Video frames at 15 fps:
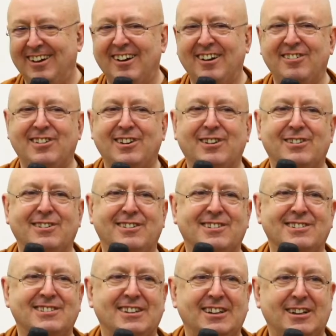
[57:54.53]
Of
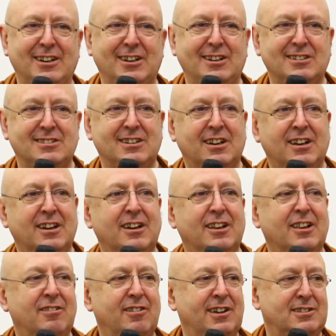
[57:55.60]
course it is.
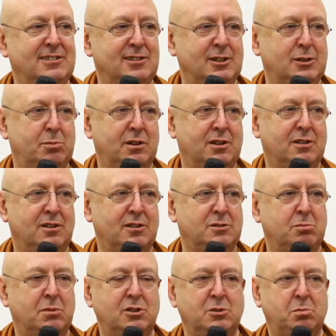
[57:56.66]
The reason is
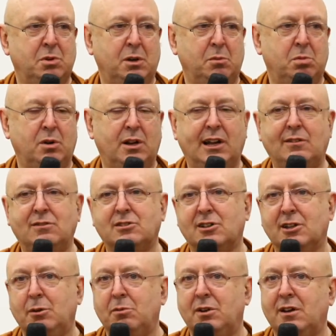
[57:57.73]
because most people have
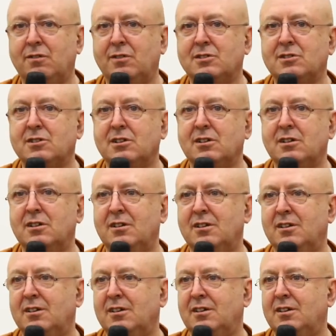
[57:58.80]
sleep deficit.
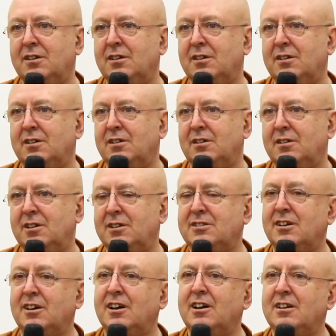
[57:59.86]
They're
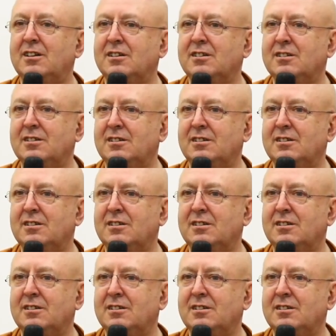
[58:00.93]
tired.